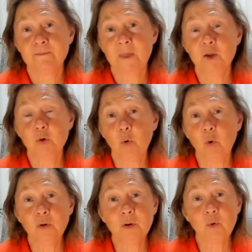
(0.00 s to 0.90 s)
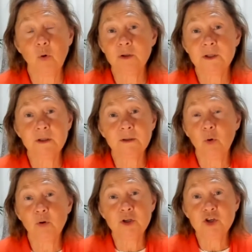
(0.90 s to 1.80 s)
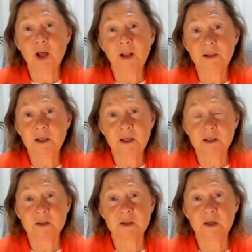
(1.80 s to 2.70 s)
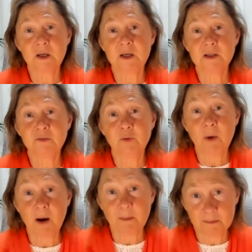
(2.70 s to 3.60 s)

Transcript: And all, all, the, all the child needs is for mom